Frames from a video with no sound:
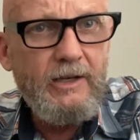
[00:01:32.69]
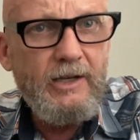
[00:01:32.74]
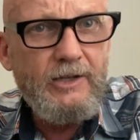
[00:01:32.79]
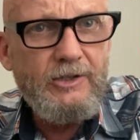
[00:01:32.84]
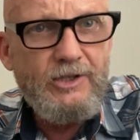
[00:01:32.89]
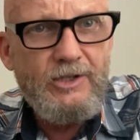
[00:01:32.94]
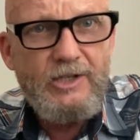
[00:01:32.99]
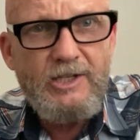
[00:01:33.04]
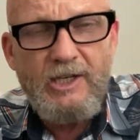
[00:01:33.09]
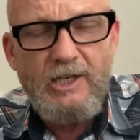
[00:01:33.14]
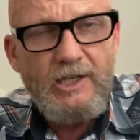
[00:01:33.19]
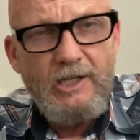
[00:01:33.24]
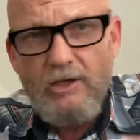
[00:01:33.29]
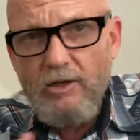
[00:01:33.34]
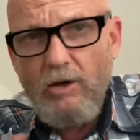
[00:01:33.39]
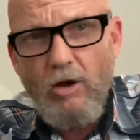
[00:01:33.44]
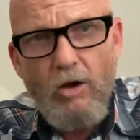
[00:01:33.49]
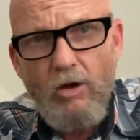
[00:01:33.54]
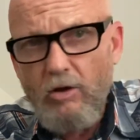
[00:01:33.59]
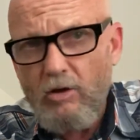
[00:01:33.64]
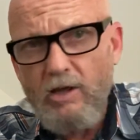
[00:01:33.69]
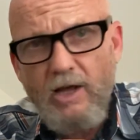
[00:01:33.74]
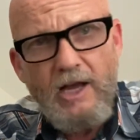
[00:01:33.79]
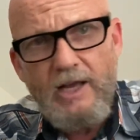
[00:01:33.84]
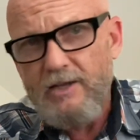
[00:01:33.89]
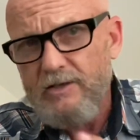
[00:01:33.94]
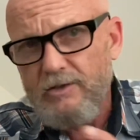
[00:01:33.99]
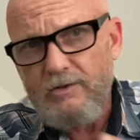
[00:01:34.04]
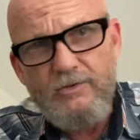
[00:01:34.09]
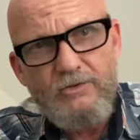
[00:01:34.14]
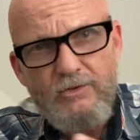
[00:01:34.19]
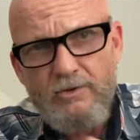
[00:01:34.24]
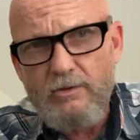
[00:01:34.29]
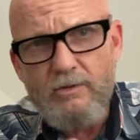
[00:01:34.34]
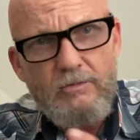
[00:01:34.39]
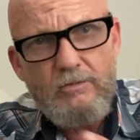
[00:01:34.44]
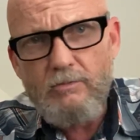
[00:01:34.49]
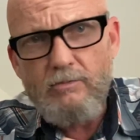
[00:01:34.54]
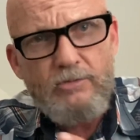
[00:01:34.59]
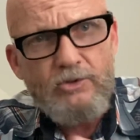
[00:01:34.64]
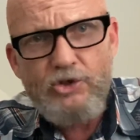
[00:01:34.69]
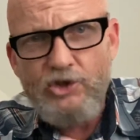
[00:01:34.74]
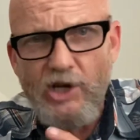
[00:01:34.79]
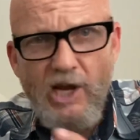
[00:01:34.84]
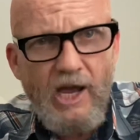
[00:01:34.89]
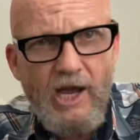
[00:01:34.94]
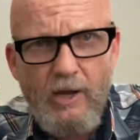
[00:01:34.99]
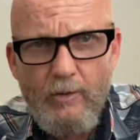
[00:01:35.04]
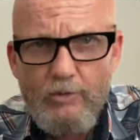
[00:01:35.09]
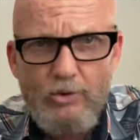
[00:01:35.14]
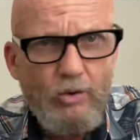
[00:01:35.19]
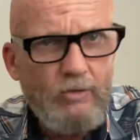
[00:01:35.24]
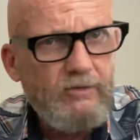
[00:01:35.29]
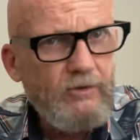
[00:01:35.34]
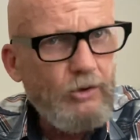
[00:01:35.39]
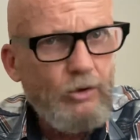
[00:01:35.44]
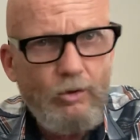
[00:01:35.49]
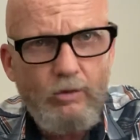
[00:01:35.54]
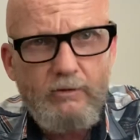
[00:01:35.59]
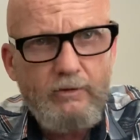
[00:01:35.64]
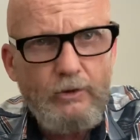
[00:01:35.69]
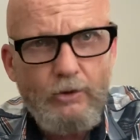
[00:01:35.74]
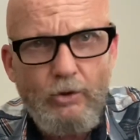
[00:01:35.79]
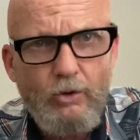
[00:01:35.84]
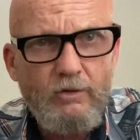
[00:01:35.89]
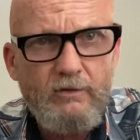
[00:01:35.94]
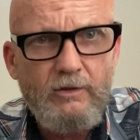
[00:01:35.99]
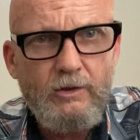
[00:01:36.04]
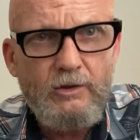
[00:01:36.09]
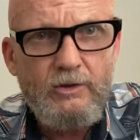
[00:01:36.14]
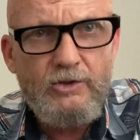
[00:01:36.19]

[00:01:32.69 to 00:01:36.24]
and just getting all kinds of jabs over and over and over.